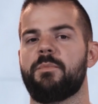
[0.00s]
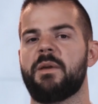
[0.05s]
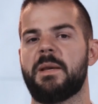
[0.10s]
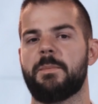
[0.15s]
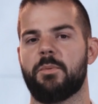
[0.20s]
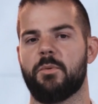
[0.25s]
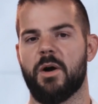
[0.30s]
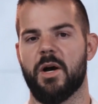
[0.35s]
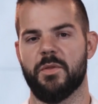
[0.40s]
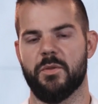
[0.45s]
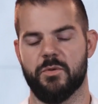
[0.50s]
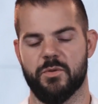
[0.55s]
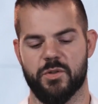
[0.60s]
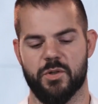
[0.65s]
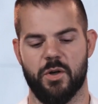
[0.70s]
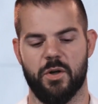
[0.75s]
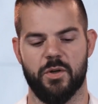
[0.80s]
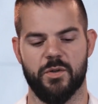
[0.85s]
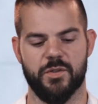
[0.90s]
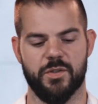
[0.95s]
people on those
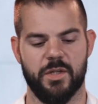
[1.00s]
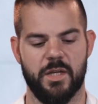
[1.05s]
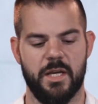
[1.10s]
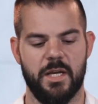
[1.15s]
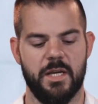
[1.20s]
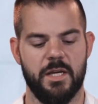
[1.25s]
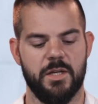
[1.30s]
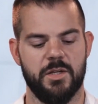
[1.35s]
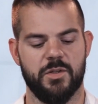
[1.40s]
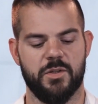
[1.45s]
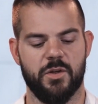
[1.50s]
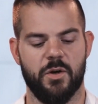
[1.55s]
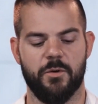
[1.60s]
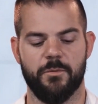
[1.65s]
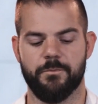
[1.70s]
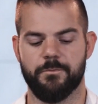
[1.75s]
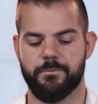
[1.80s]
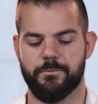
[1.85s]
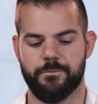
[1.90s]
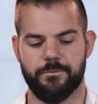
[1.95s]
calls.
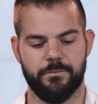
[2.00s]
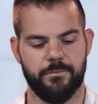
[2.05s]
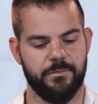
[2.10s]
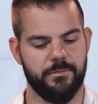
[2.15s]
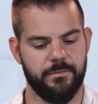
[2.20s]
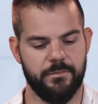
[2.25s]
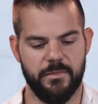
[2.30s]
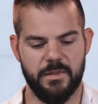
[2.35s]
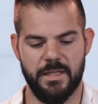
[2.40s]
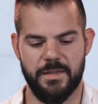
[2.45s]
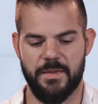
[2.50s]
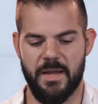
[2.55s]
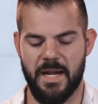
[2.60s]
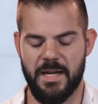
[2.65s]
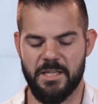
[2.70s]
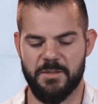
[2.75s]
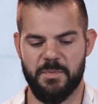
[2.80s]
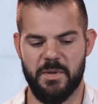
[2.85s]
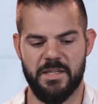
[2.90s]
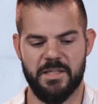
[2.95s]
So that
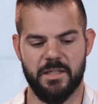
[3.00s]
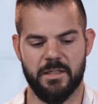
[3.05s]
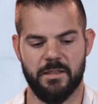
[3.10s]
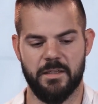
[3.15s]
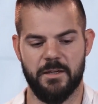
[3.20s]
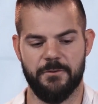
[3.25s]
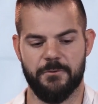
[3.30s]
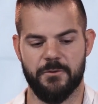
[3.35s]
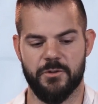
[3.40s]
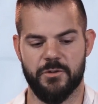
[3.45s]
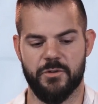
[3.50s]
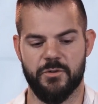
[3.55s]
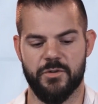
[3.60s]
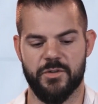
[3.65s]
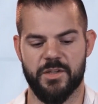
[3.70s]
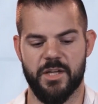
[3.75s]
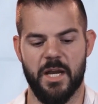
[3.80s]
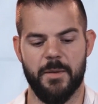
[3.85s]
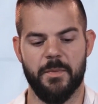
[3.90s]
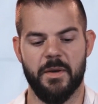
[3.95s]
is basically it for the
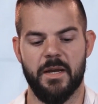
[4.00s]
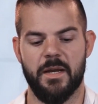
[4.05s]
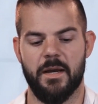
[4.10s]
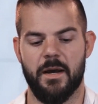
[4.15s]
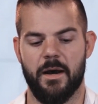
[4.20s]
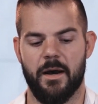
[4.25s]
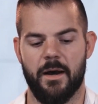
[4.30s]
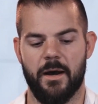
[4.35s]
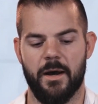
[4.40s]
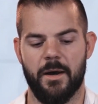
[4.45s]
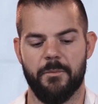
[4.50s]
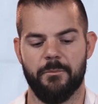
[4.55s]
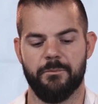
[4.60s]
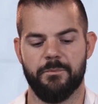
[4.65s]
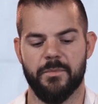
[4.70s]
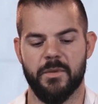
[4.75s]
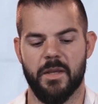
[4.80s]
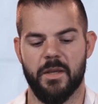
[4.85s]
2-step. I